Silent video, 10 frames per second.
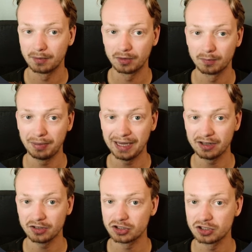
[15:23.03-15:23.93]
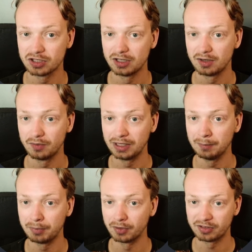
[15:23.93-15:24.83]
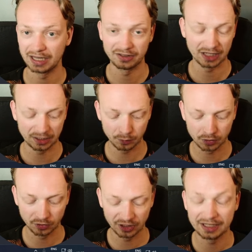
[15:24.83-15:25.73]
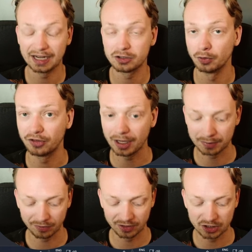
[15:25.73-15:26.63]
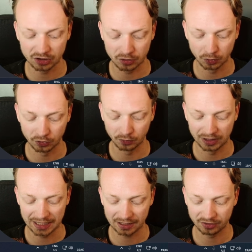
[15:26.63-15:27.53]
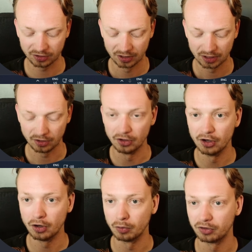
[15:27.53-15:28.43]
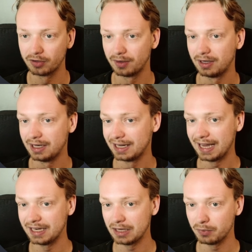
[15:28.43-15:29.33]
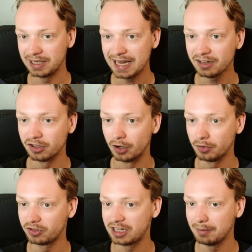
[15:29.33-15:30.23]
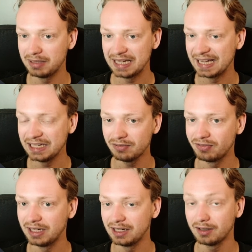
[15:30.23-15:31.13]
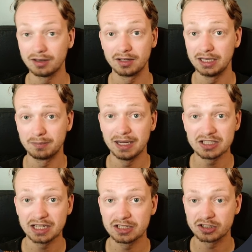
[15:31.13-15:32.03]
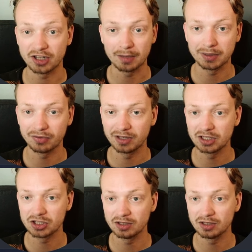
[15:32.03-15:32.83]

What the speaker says: package, we import that, and it will contain an actual type definition called React node. And a React node can be anything. It basically is a type definition